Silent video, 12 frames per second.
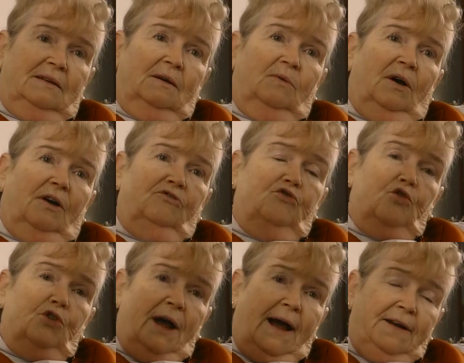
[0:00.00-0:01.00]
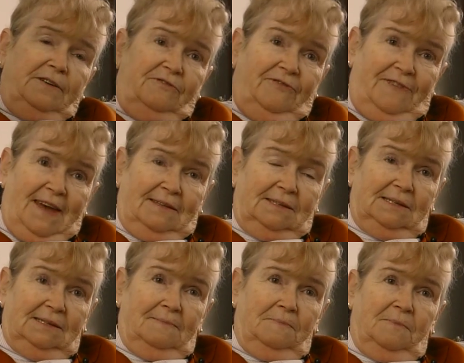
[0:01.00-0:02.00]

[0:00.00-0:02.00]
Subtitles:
it, a wrought iron fence.